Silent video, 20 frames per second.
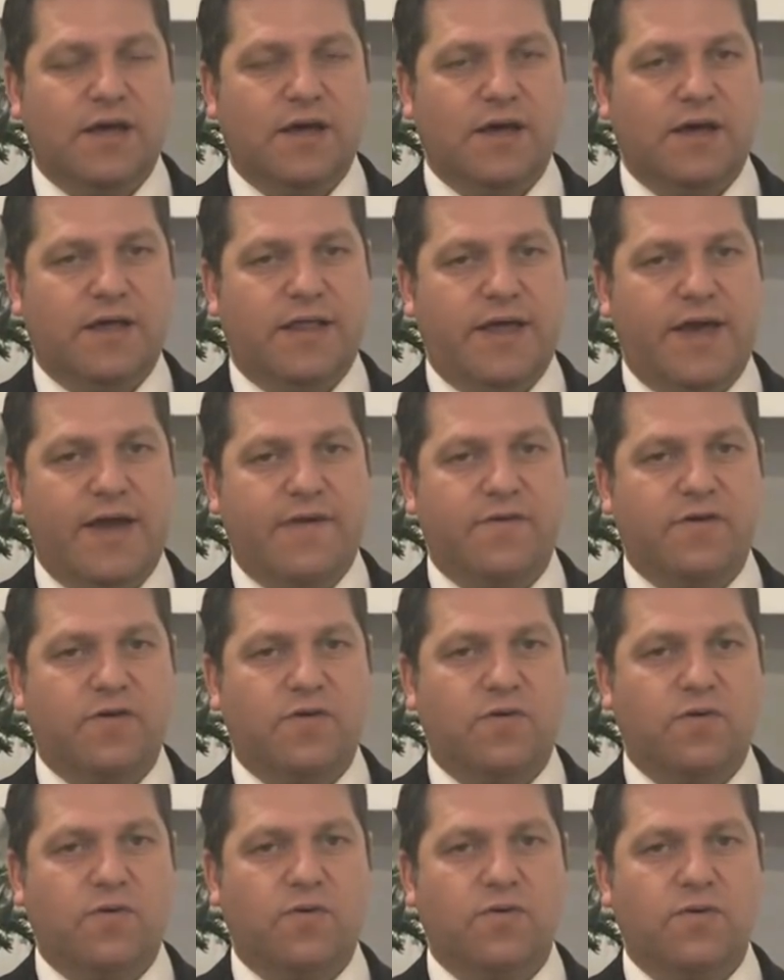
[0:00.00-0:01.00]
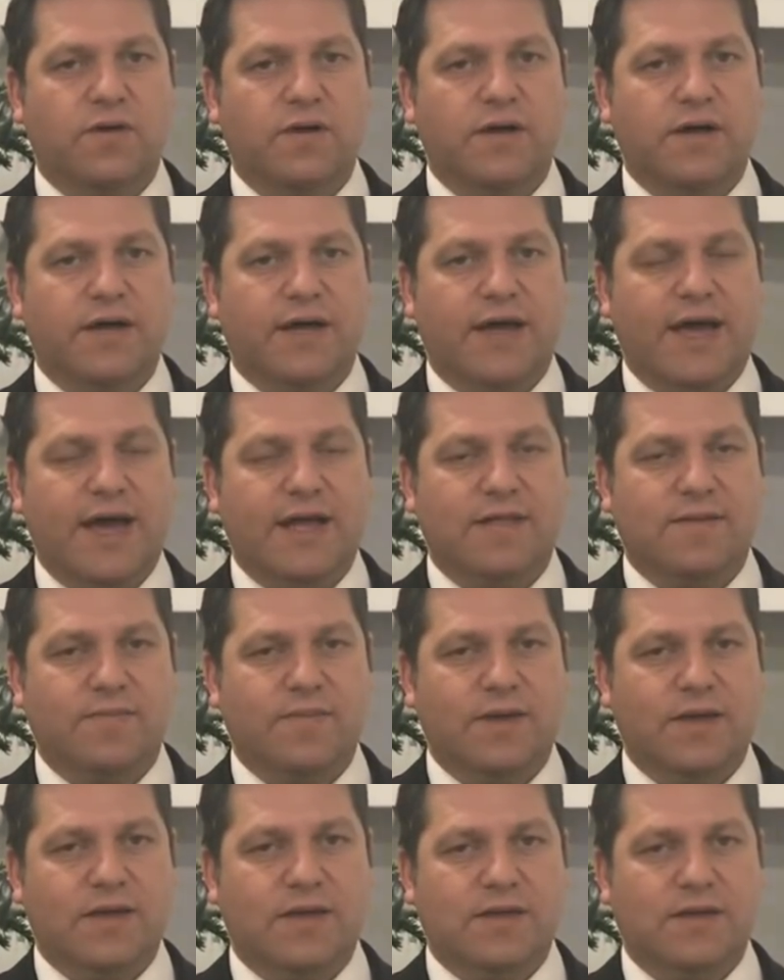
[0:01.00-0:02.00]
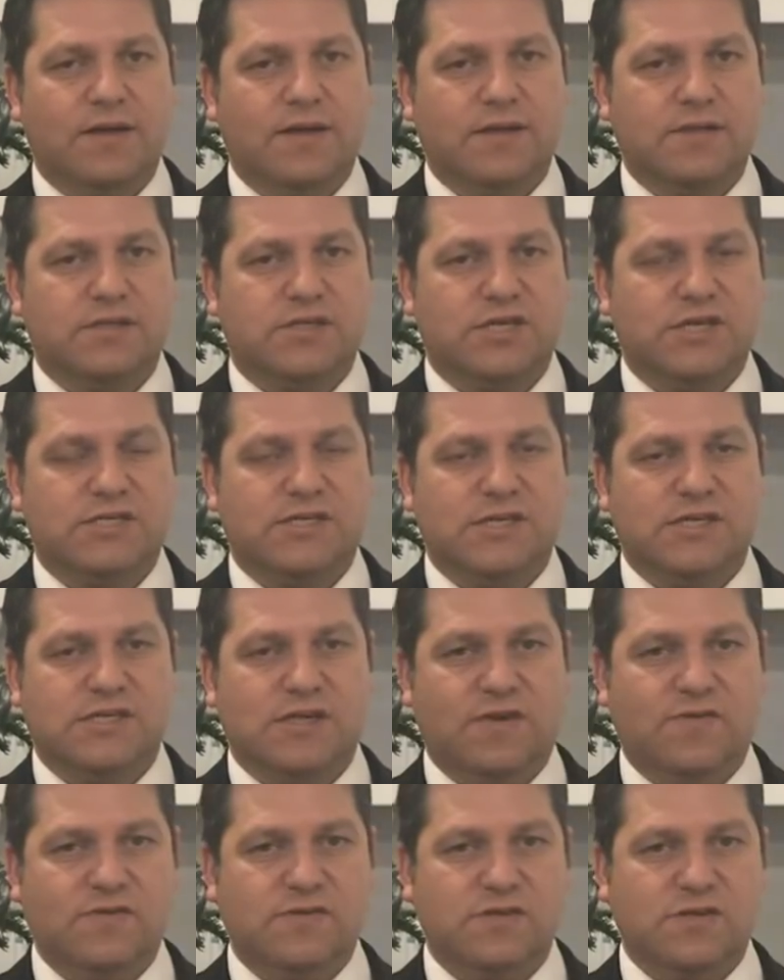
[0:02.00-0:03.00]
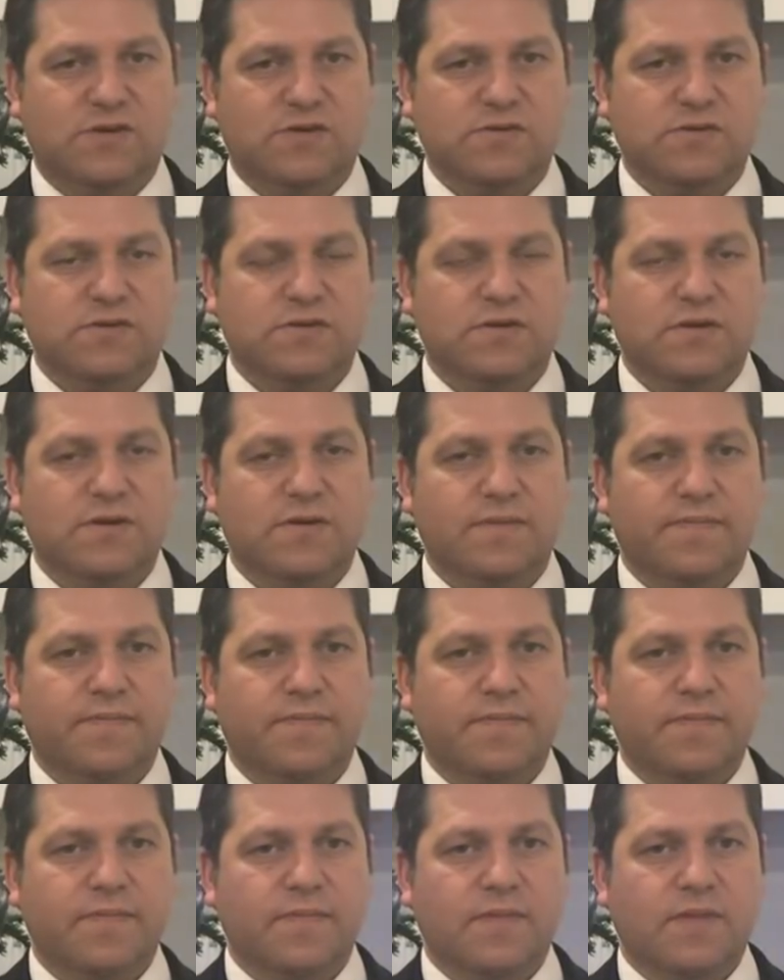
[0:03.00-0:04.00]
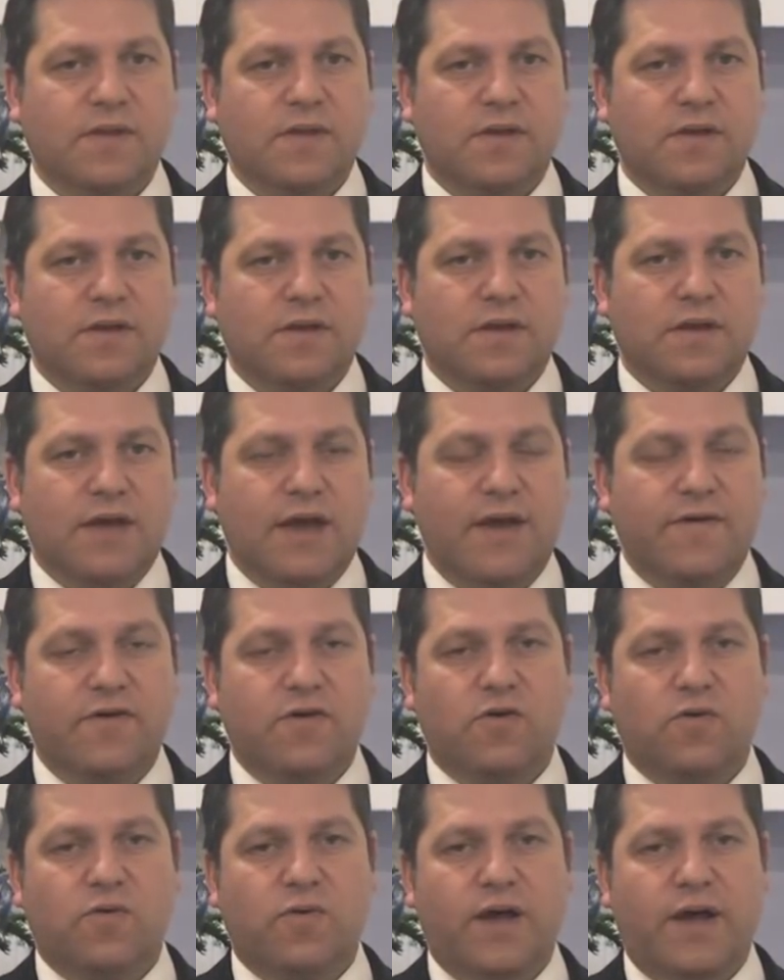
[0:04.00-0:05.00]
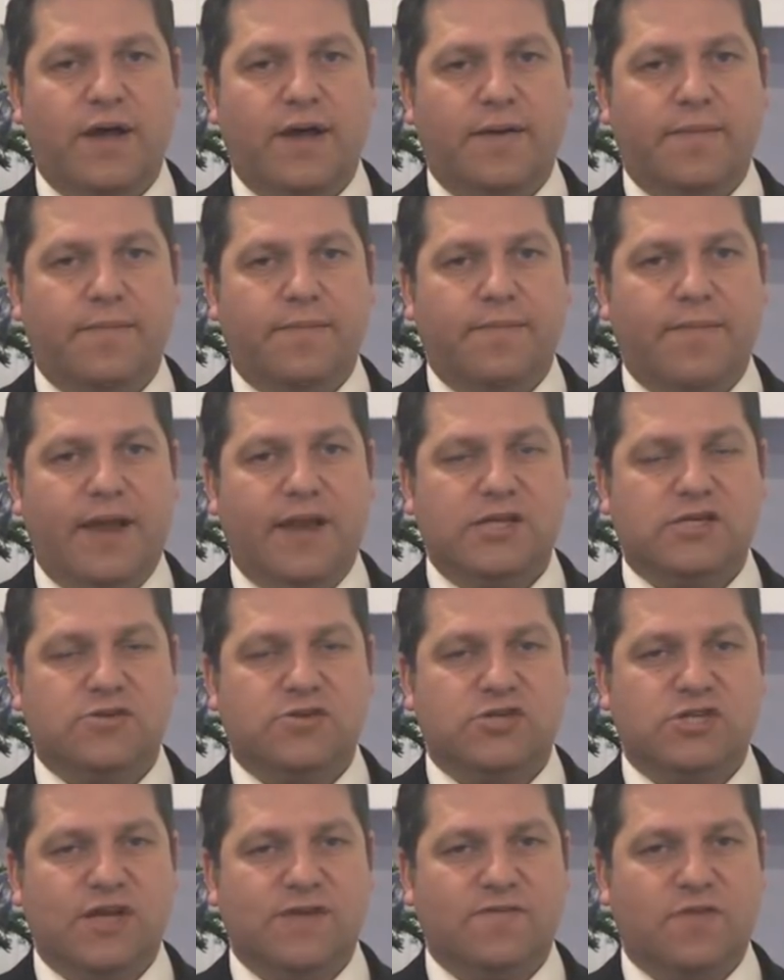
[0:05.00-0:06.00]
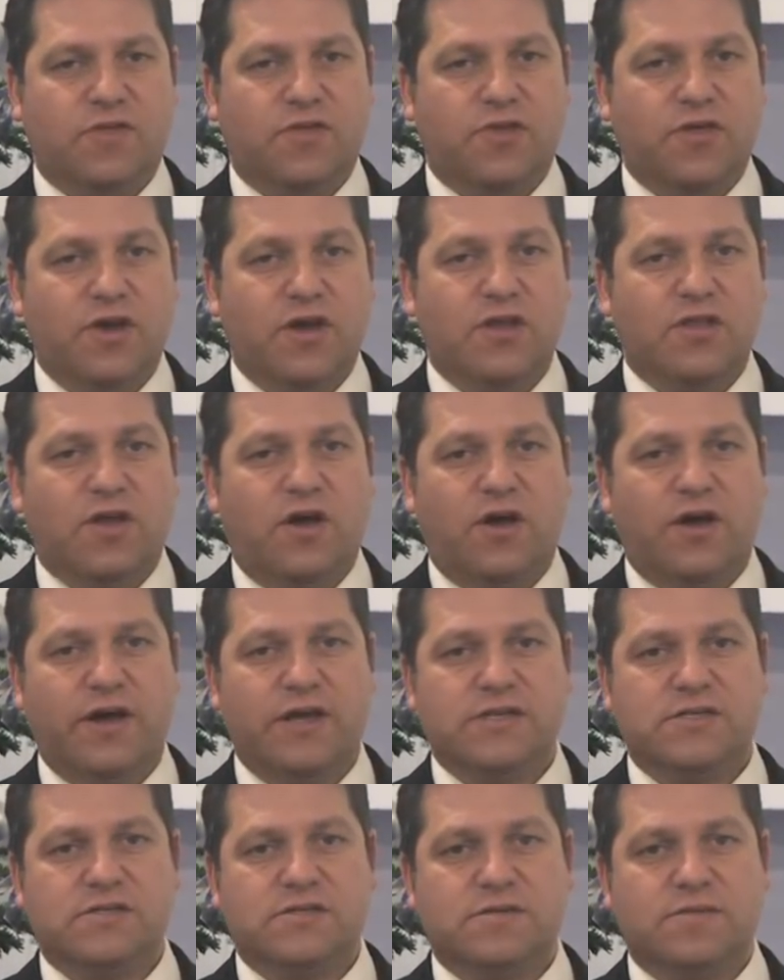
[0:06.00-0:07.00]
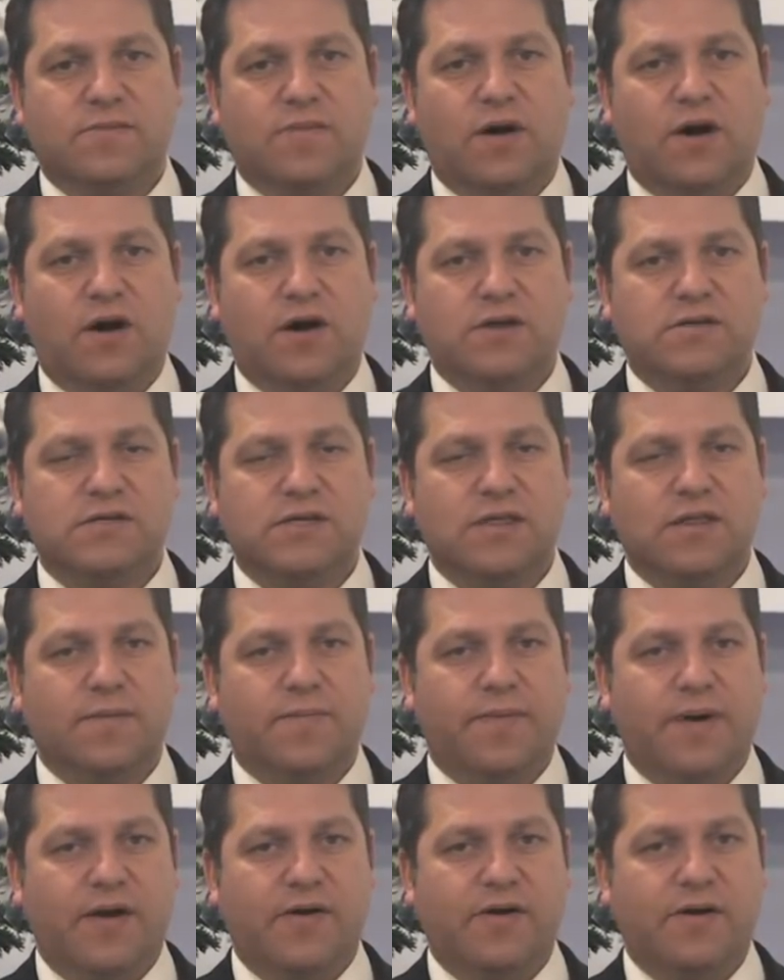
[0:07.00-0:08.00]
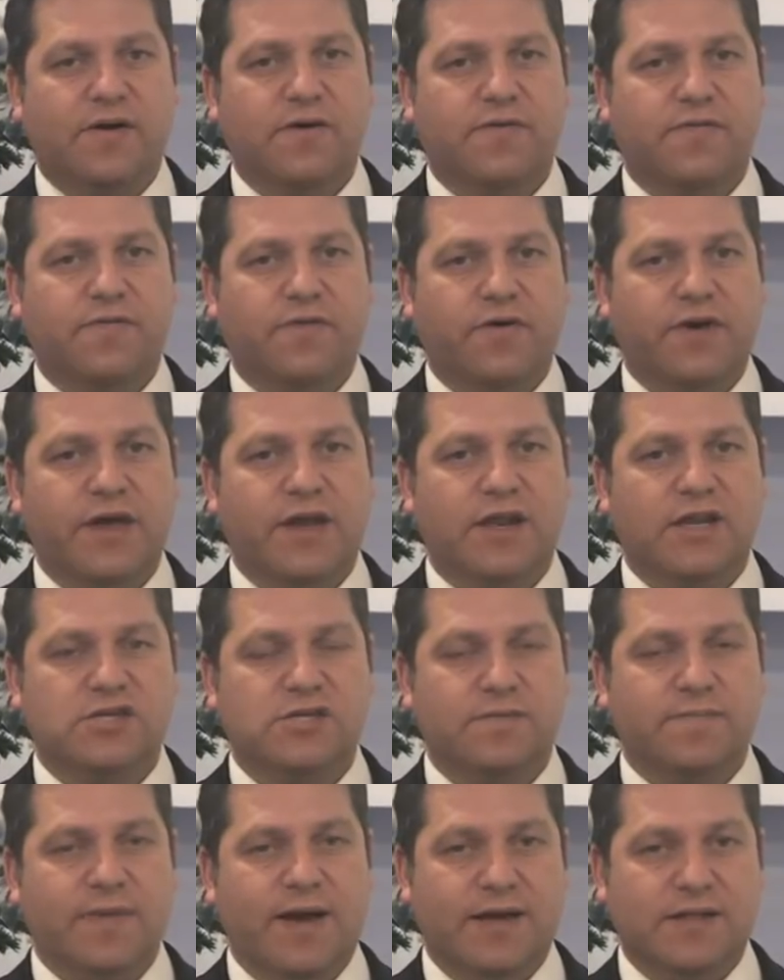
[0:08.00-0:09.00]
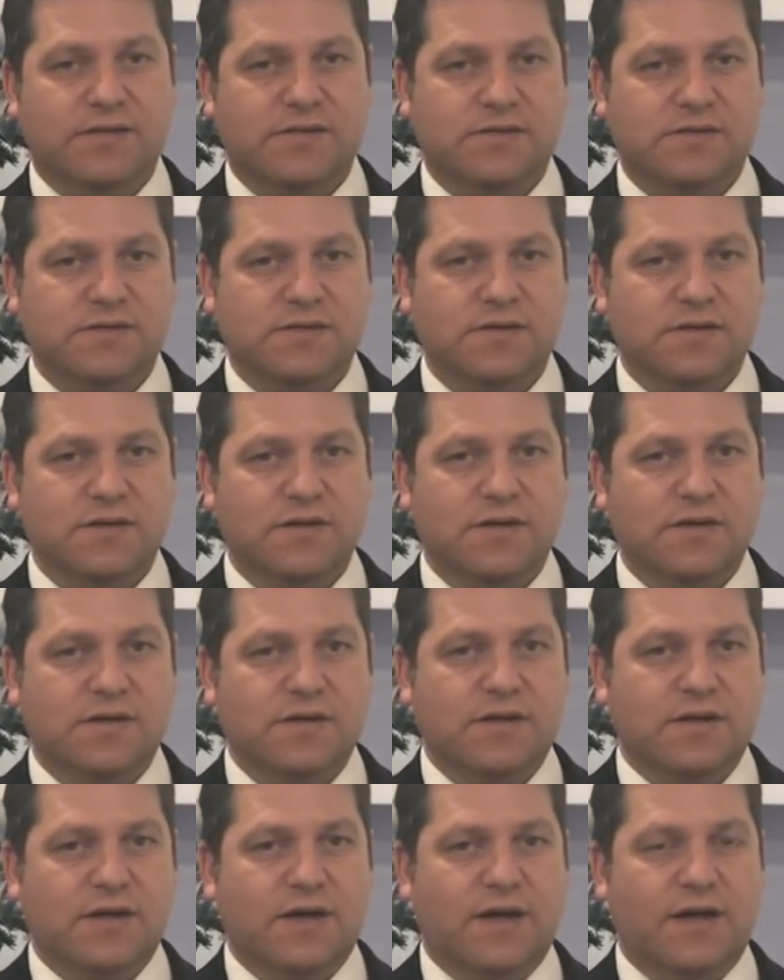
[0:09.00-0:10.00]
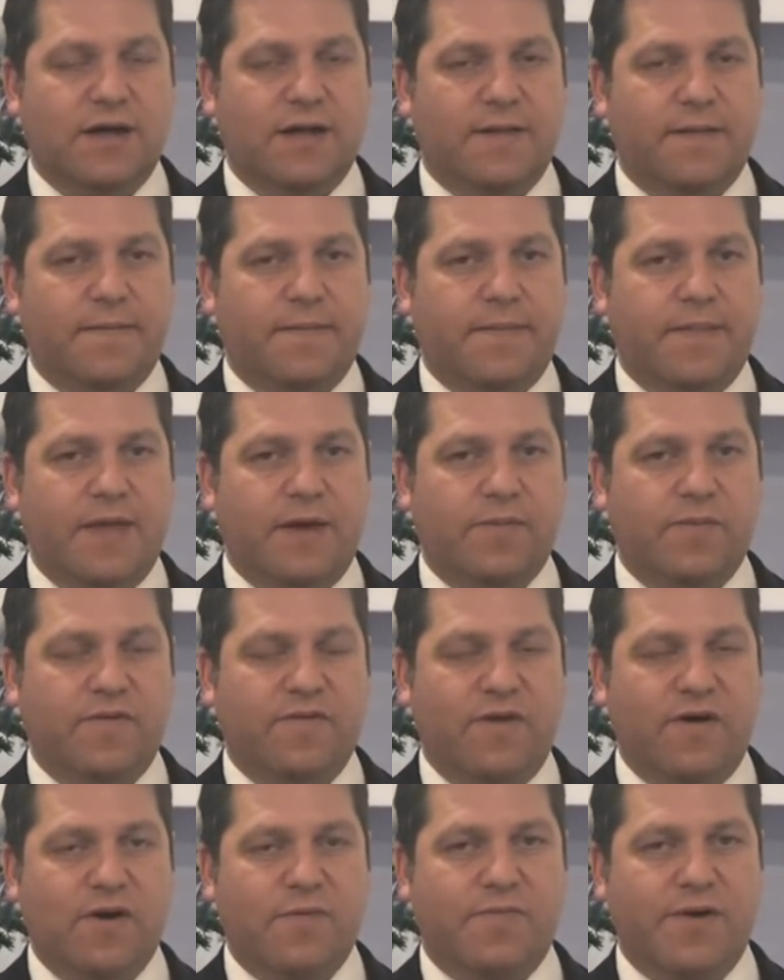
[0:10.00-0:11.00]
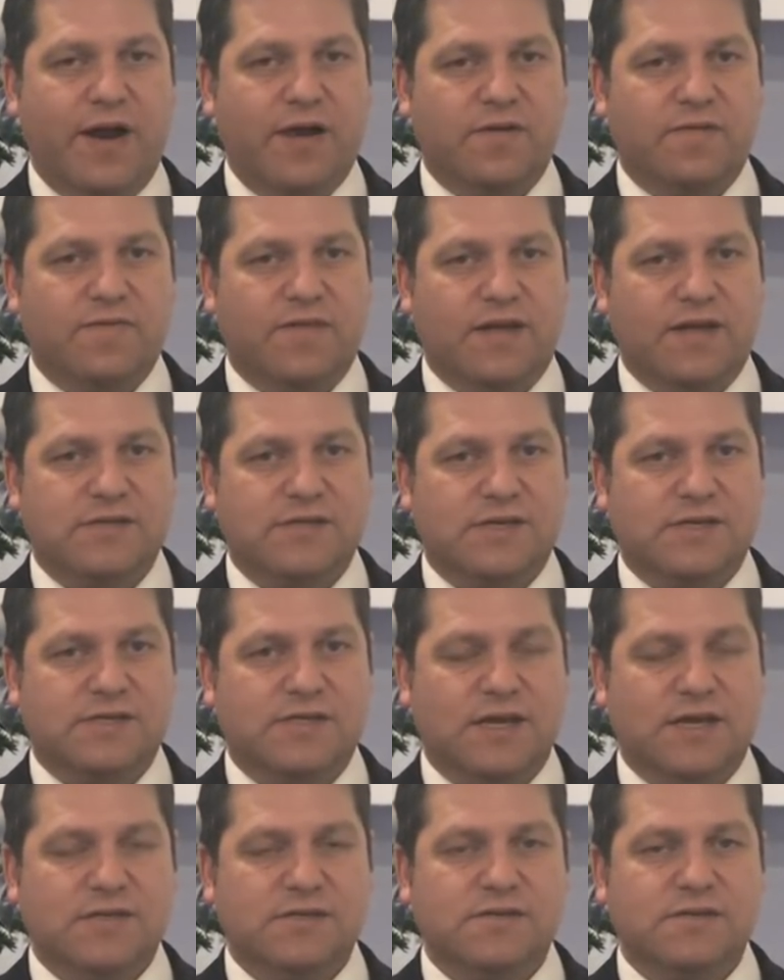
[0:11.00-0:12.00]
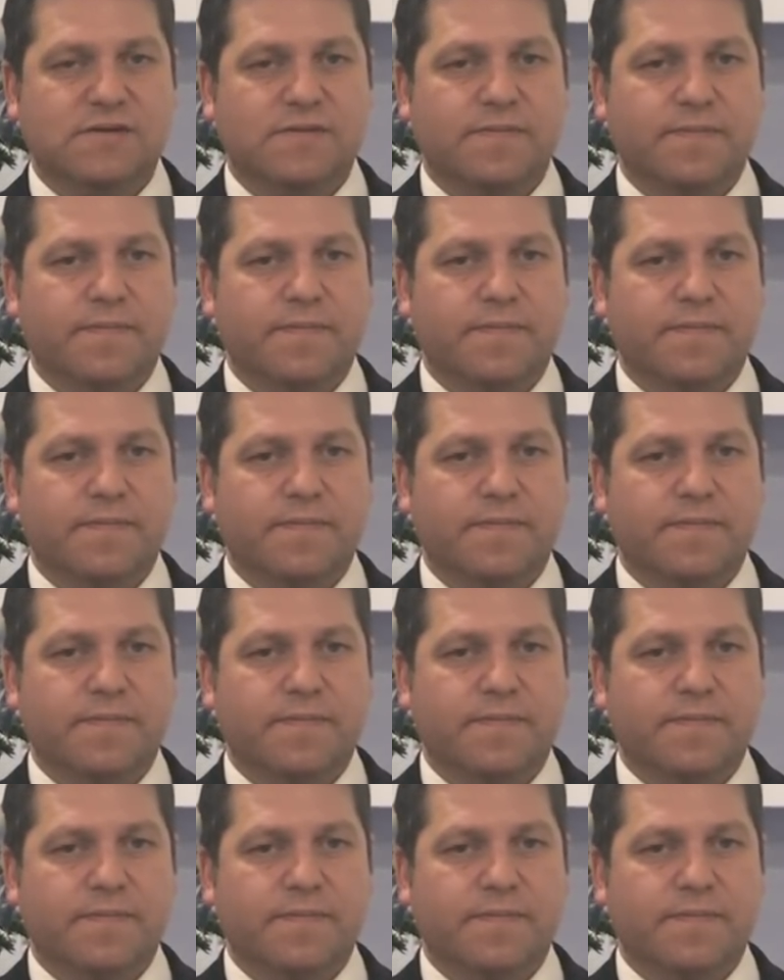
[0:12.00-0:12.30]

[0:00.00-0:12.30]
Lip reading: the Heron Hall Academy GCSE results. Heron Hall managed to achieve the third highest marks in the borough for English and Maths, and we're very proud of that success.